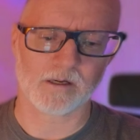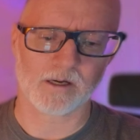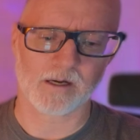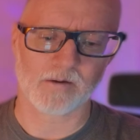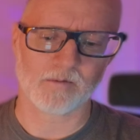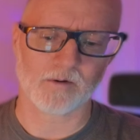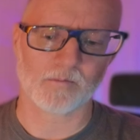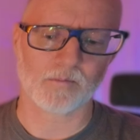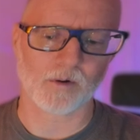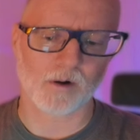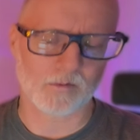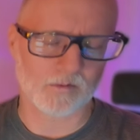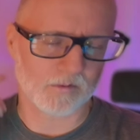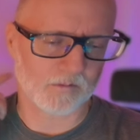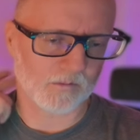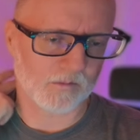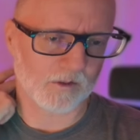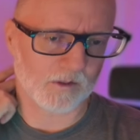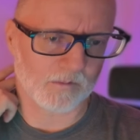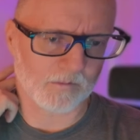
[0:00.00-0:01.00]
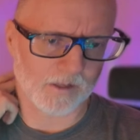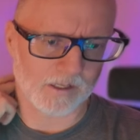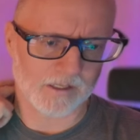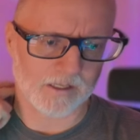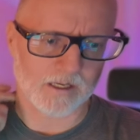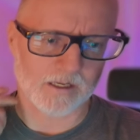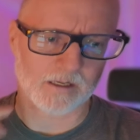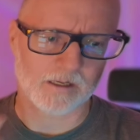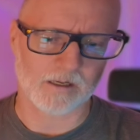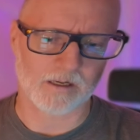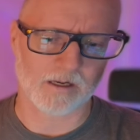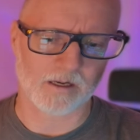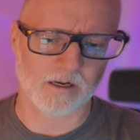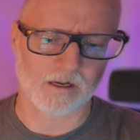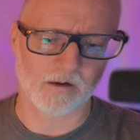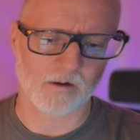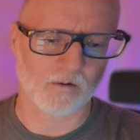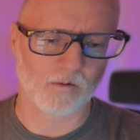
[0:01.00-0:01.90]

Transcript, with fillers: I have a problem with my neck and I don't